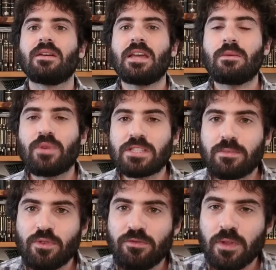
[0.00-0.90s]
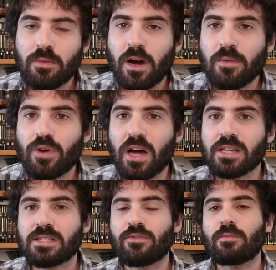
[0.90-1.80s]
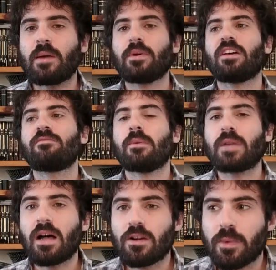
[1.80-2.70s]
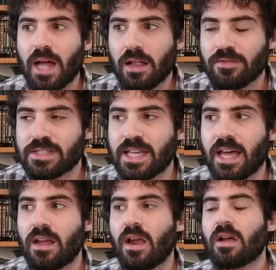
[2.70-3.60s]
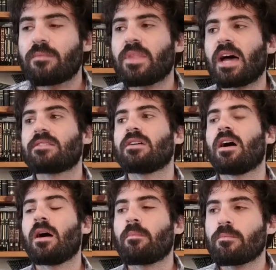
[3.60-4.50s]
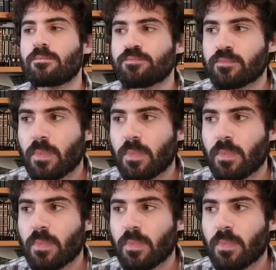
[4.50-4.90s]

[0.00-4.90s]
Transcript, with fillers: He brings the proof from the Gemara in Brachos. If you remember, Daf Mem Daled Amud Aleph, it said that um,